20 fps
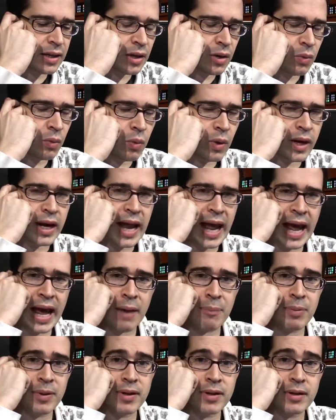what had
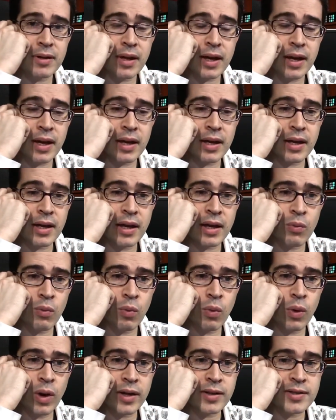happened
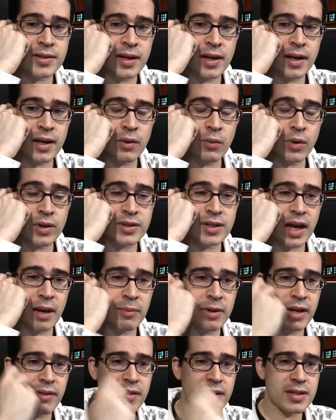and what's
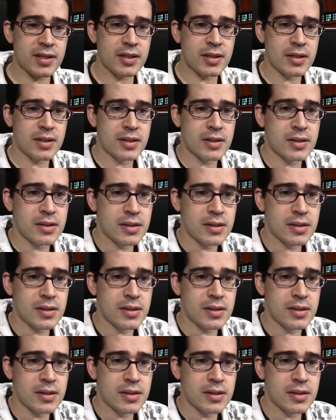coming of this?